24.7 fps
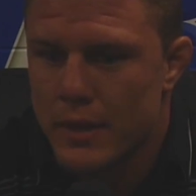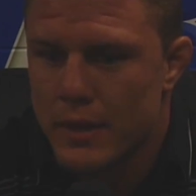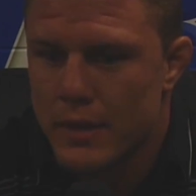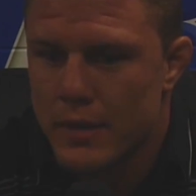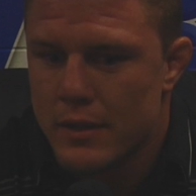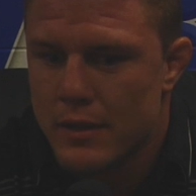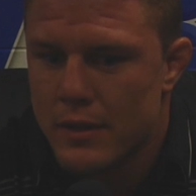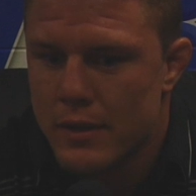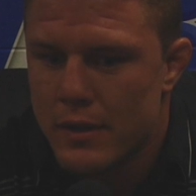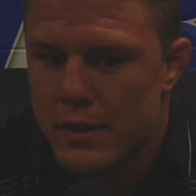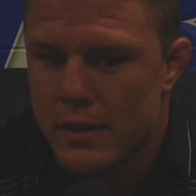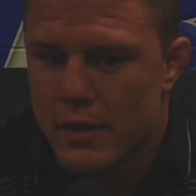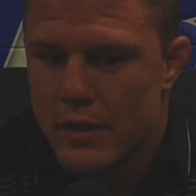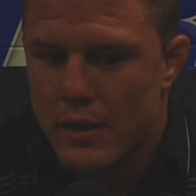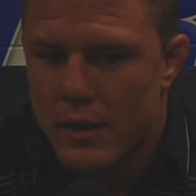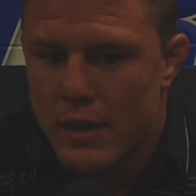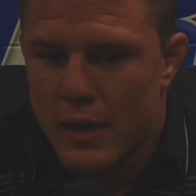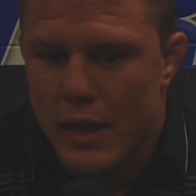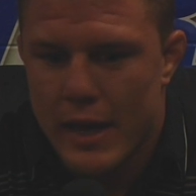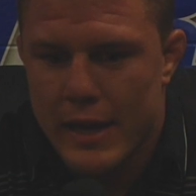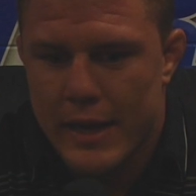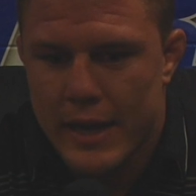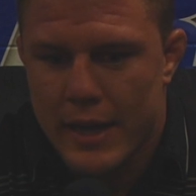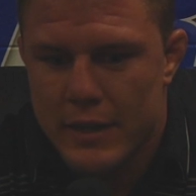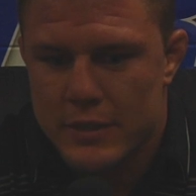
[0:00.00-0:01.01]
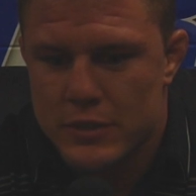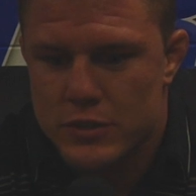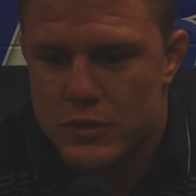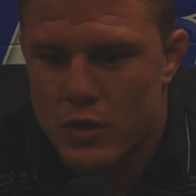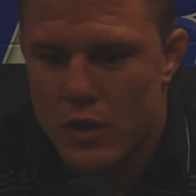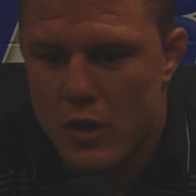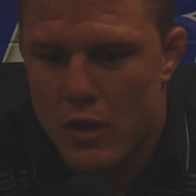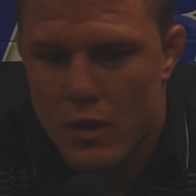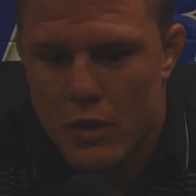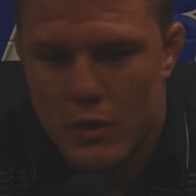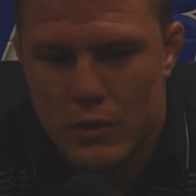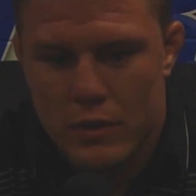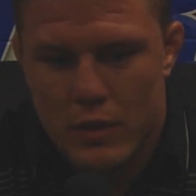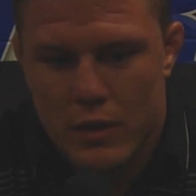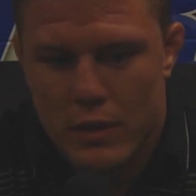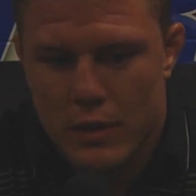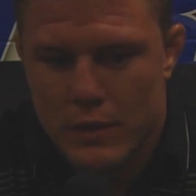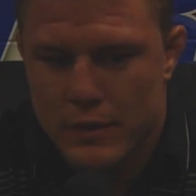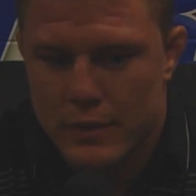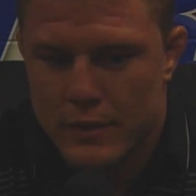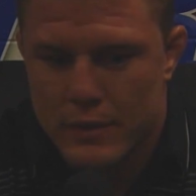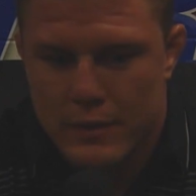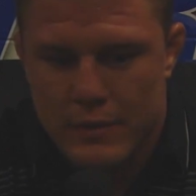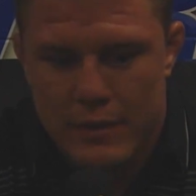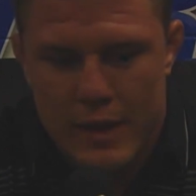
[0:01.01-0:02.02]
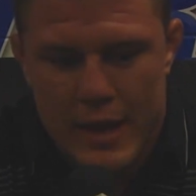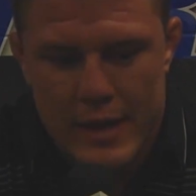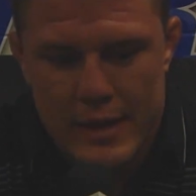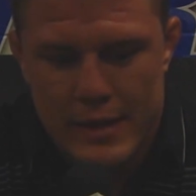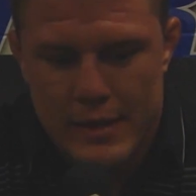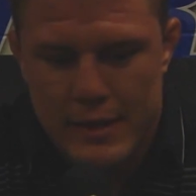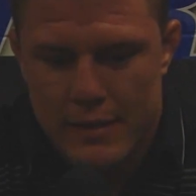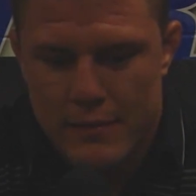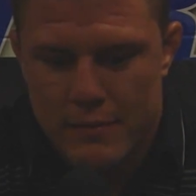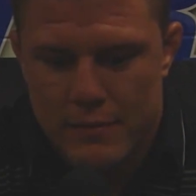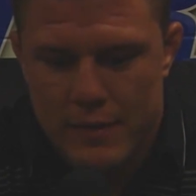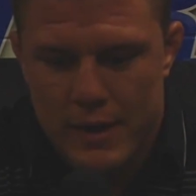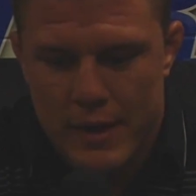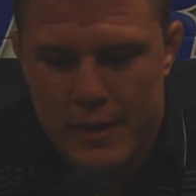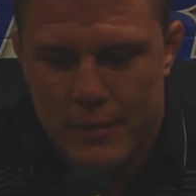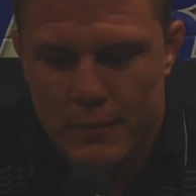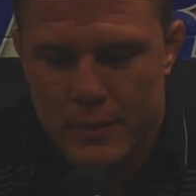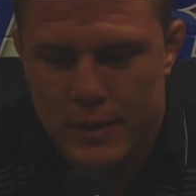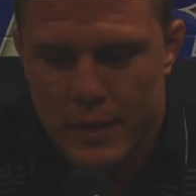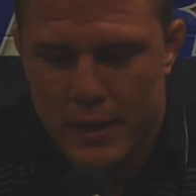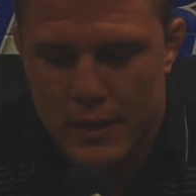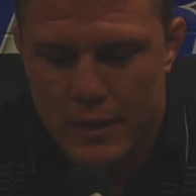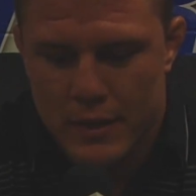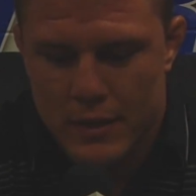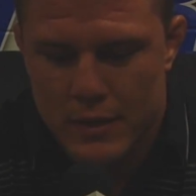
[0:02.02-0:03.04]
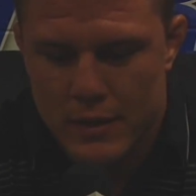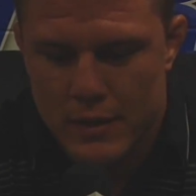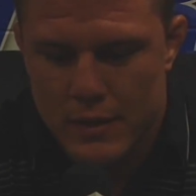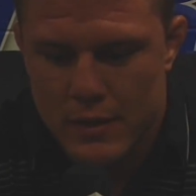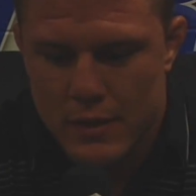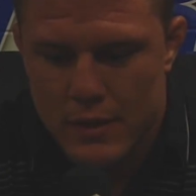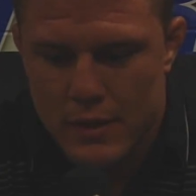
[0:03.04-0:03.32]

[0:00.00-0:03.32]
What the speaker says: And I got a strong, tight knit family, and